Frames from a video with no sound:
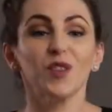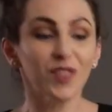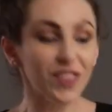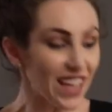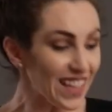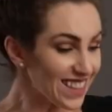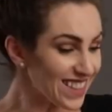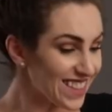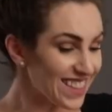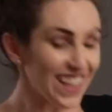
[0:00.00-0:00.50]

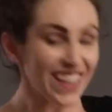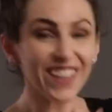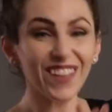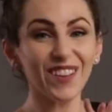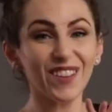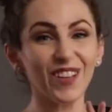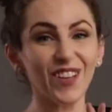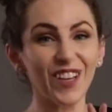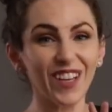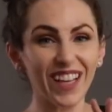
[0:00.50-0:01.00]
let's take a
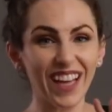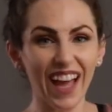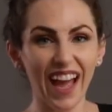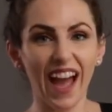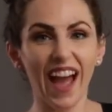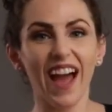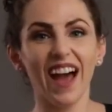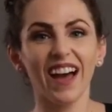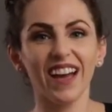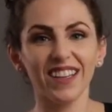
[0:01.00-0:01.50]
look
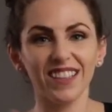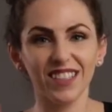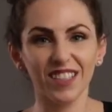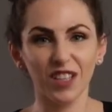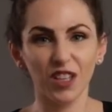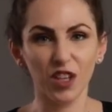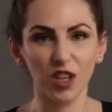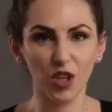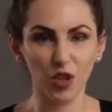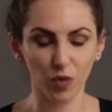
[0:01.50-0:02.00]
at
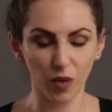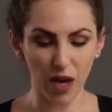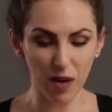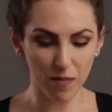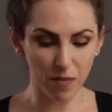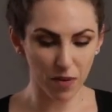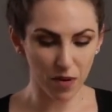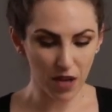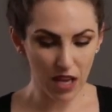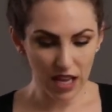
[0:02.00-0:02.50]

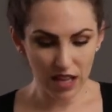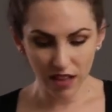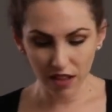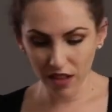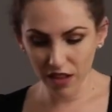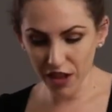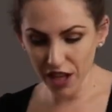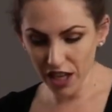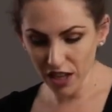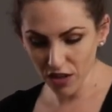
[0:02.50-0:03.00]
grip.
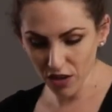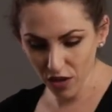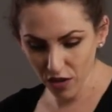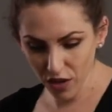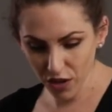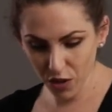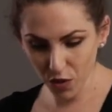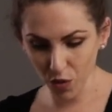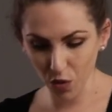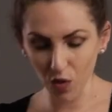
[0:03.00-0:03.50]
These are
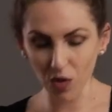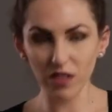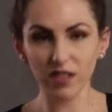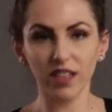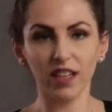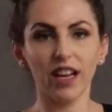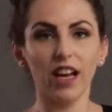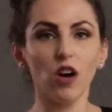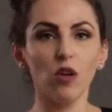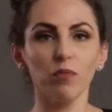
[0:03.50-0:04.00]
the tools
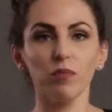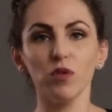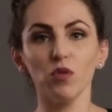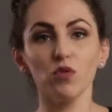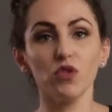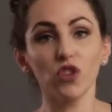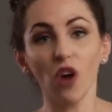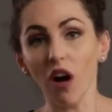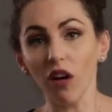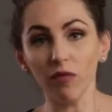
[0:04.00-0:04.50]
that help you
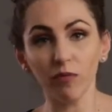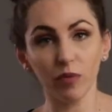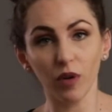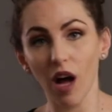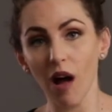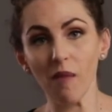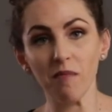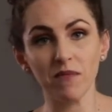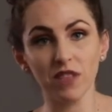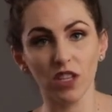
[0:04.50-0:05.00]
solve
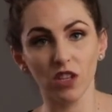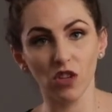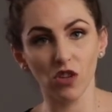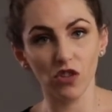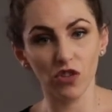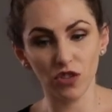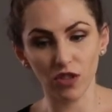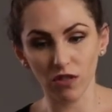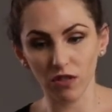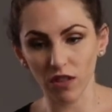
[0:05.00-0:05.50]
problems in your
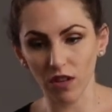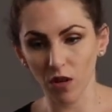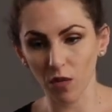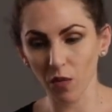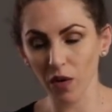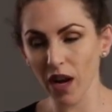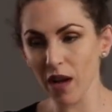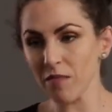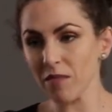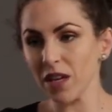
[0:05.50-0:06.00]
studio. And
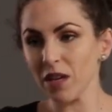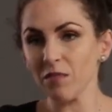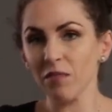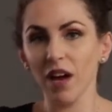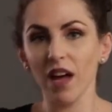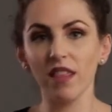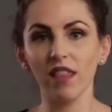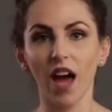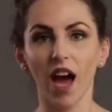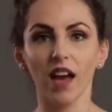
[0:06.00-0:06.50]
what I mean
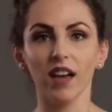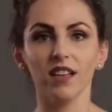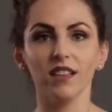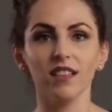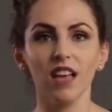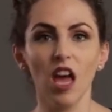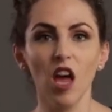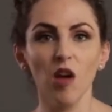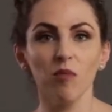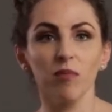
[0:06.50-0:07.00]
by that is
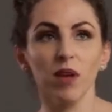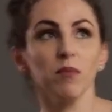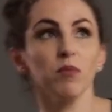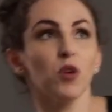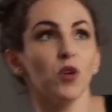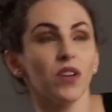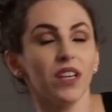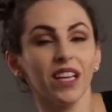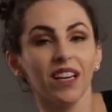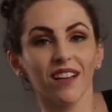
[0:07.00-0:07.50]
maybe
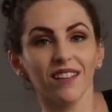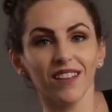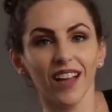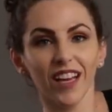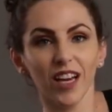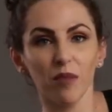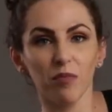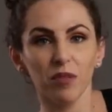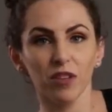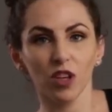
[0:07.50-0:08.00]
you need a
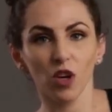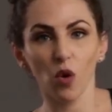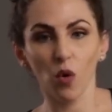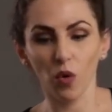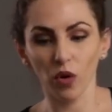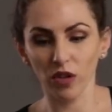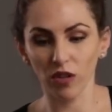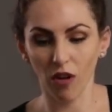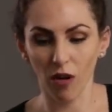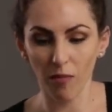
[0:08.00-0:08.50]
light up in the
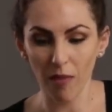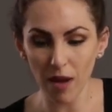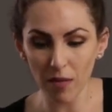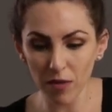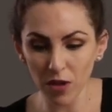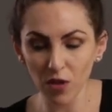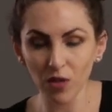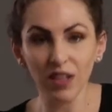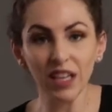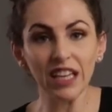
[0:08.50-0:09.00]
corner, or
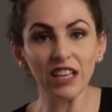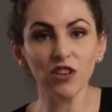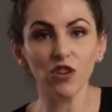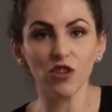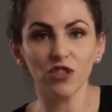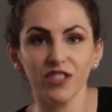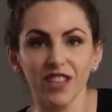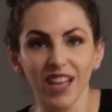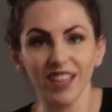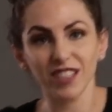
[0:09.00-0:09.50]
maybe you need your
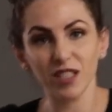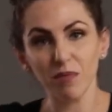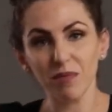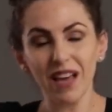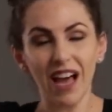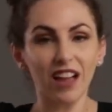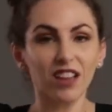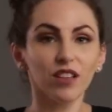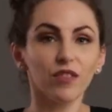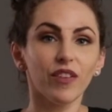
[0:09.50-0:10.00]
set to be
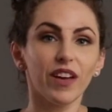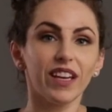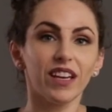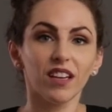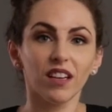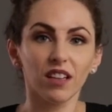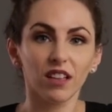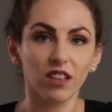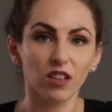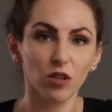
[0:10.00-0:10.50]

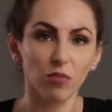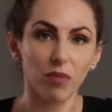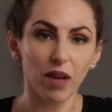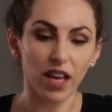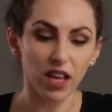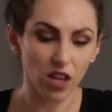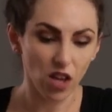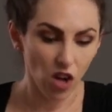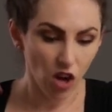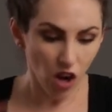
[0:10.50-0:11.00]
elevated a little
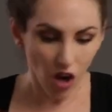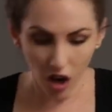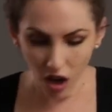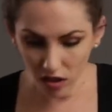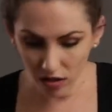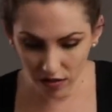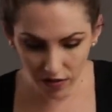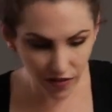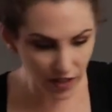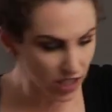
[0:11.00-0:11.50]
bit.
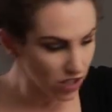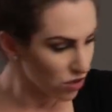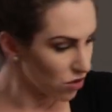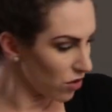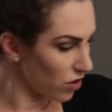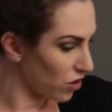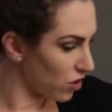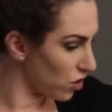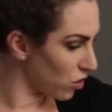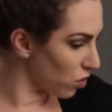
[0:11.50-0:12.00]
All of these are
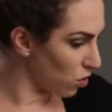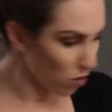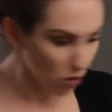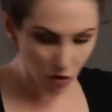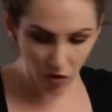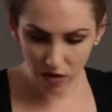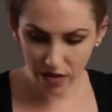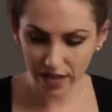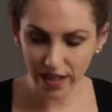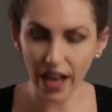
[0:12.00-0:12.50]
the
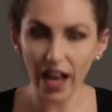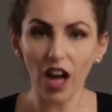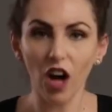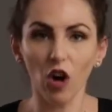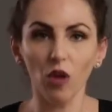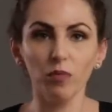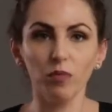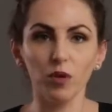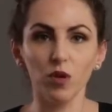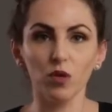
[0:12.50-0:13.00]
tools that
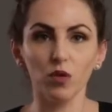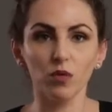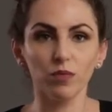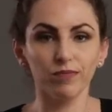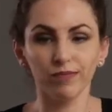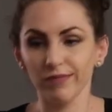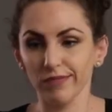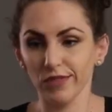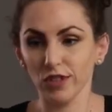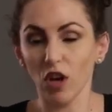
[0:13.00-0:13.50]
help you
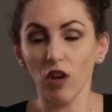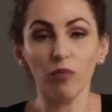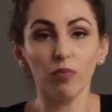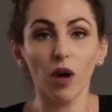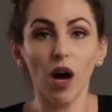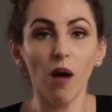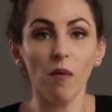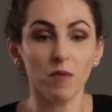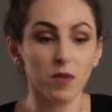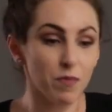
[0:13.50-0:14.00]
solve
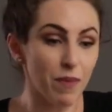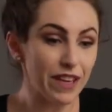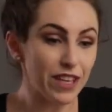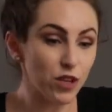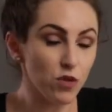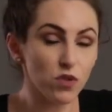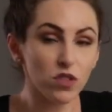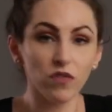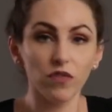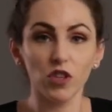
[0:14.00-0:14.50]
problems, make
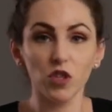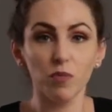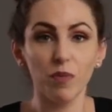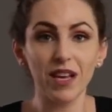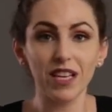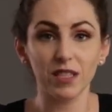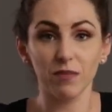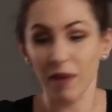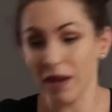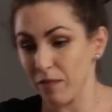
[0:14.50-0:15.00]
use of your
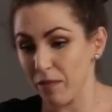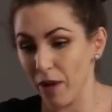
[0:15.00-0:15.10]
space, make